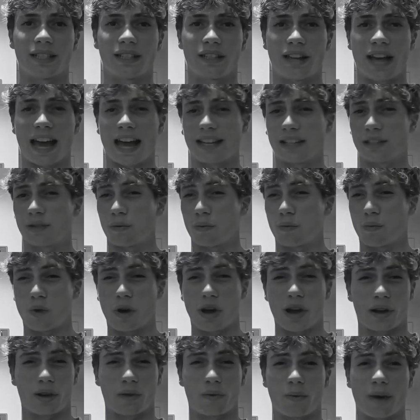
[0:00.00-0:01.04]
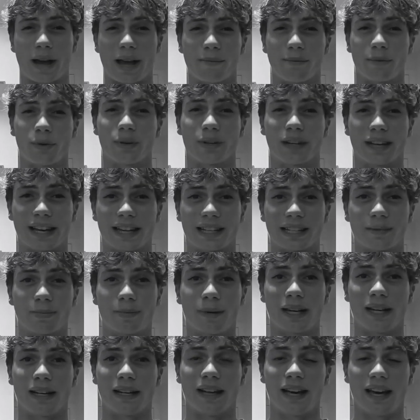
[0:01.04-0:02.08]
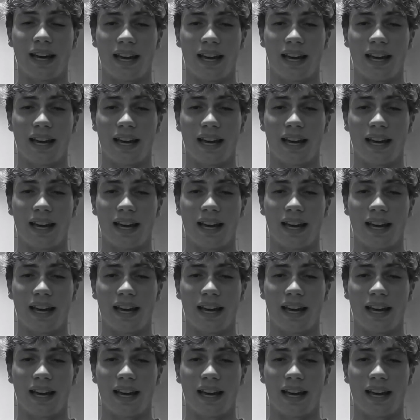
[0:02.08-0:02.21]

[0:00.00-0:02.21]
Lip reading: and you had to work way more to get speed.